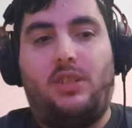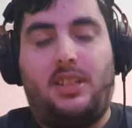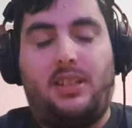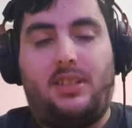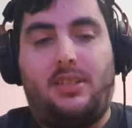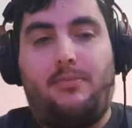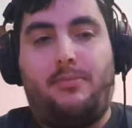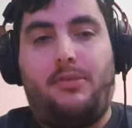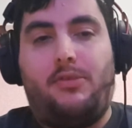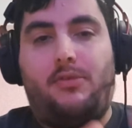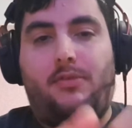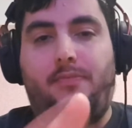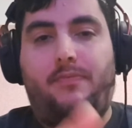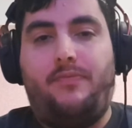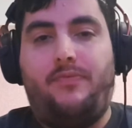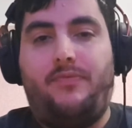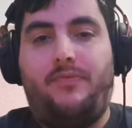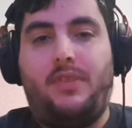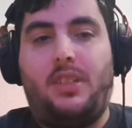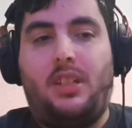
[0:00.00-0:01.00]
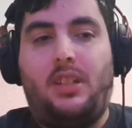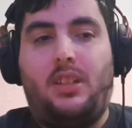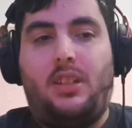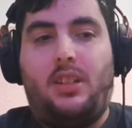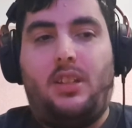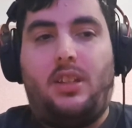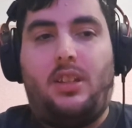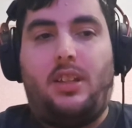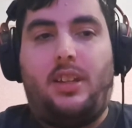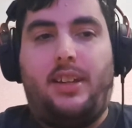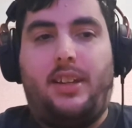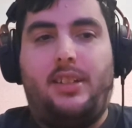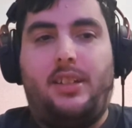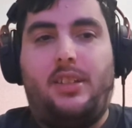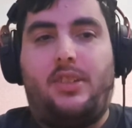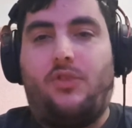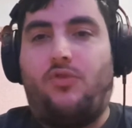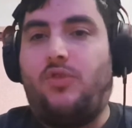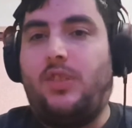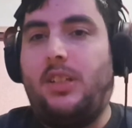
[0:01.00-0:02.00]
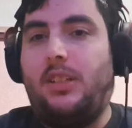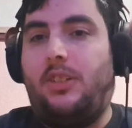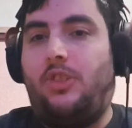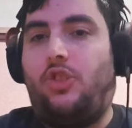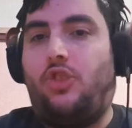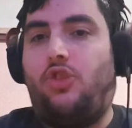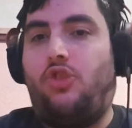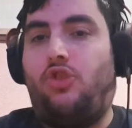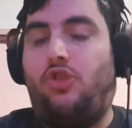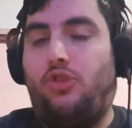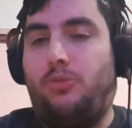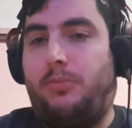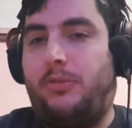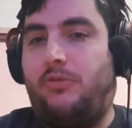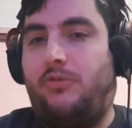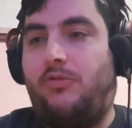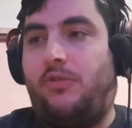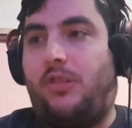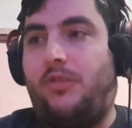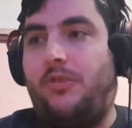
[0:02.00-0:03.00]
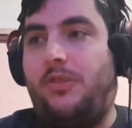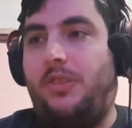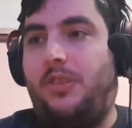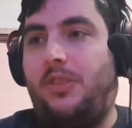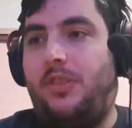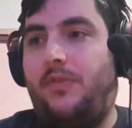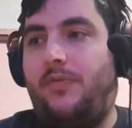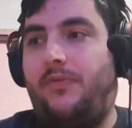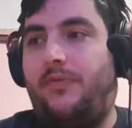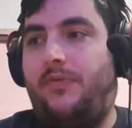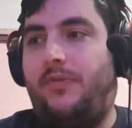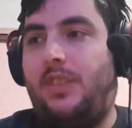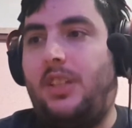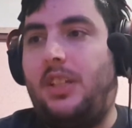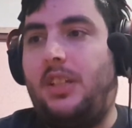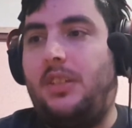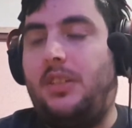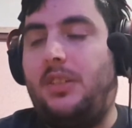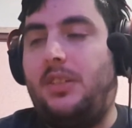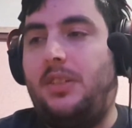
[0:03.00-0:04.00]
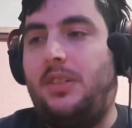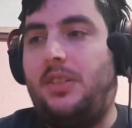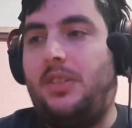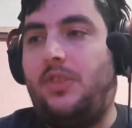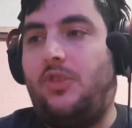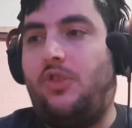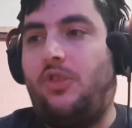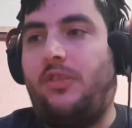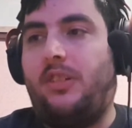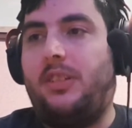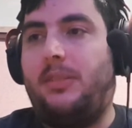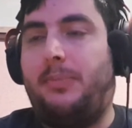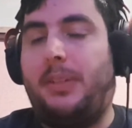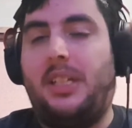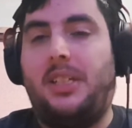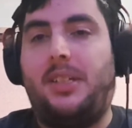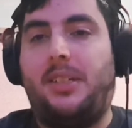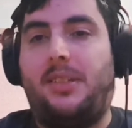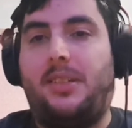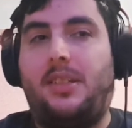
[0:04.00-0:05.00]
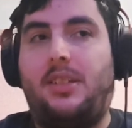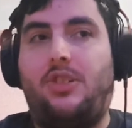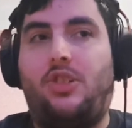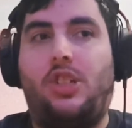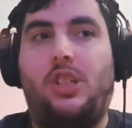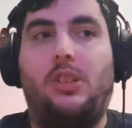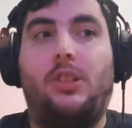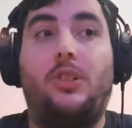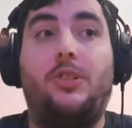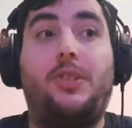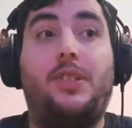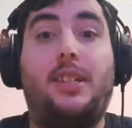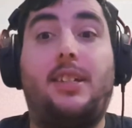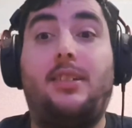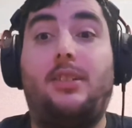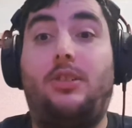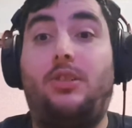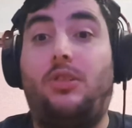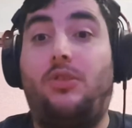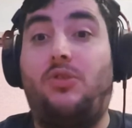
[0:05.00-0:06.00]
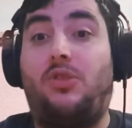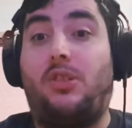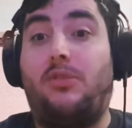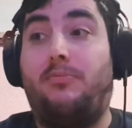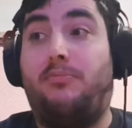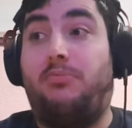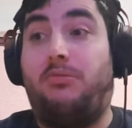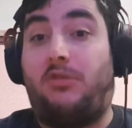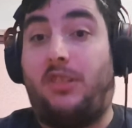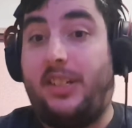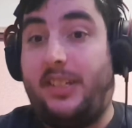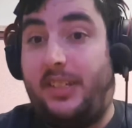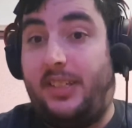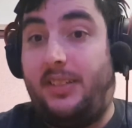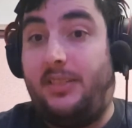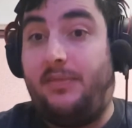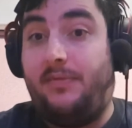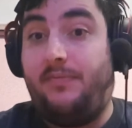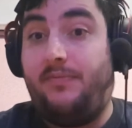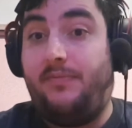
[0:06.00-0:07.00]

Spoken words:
at the bottom, and it's a really stupid growth, is during the PTSD she learns how to use her brain.